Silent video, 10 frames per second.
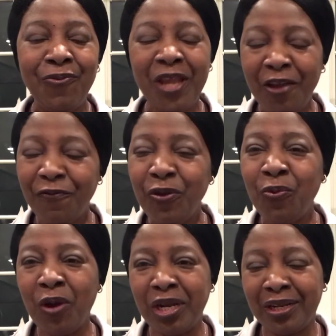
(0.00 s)
If you
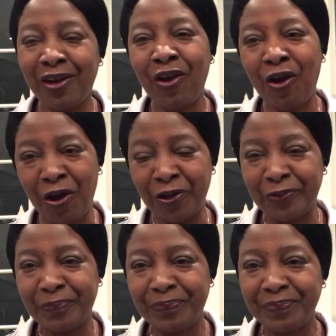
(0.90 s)
wanted a car
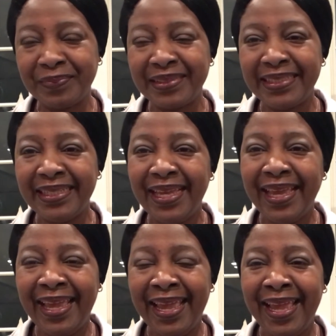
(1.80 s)

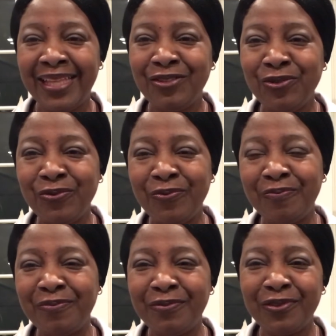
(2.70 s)
and you
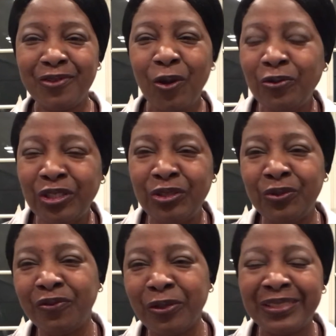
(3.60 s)
told the
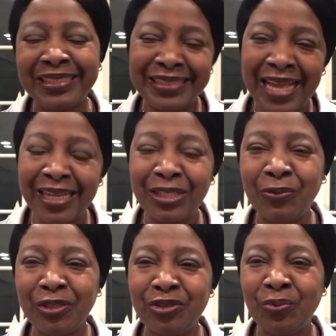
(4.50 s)
universe exactly
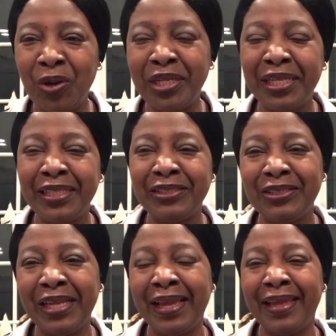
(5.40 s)
what you wanted
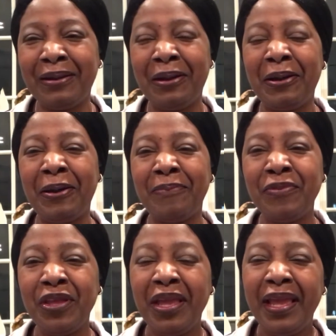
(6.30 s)
and
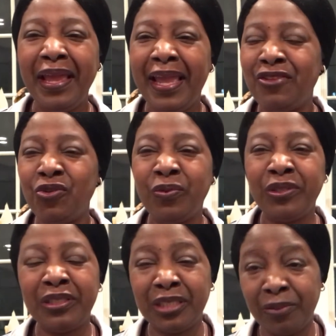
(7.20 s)
you were
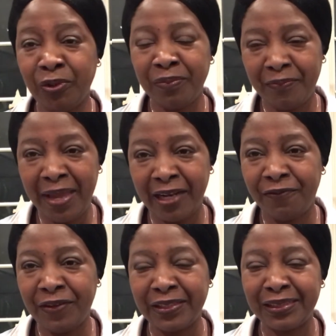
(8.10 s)
deliberate
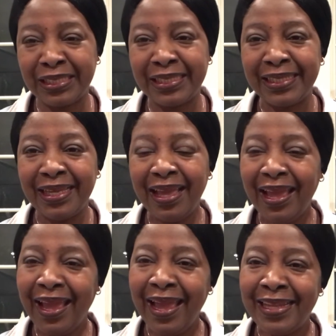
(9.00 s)
manifesting,
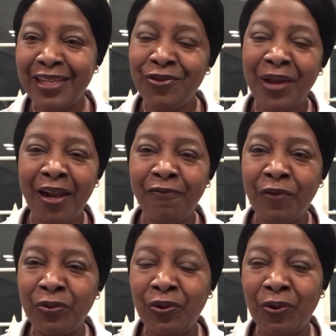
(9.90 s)
and then you got a
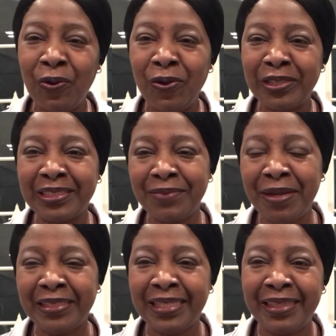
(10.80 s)
phone call and
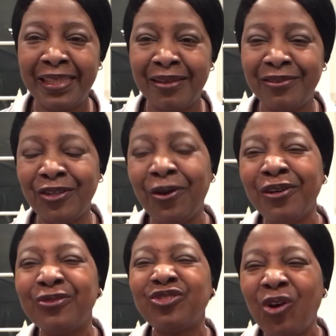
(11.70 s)
somebody said, your
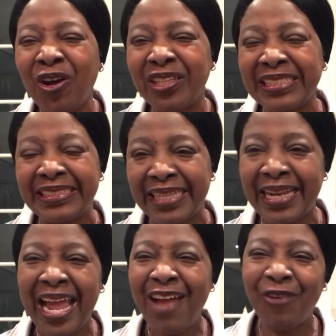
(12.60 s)
Uncle Charlie
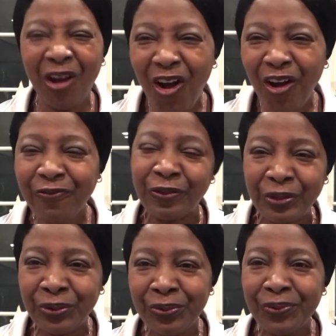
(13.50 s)
said, I have a car for
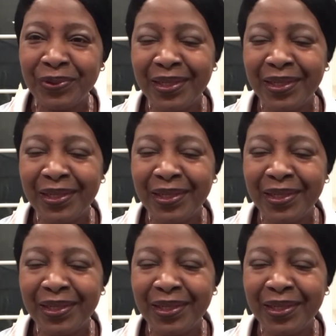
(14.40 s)
you.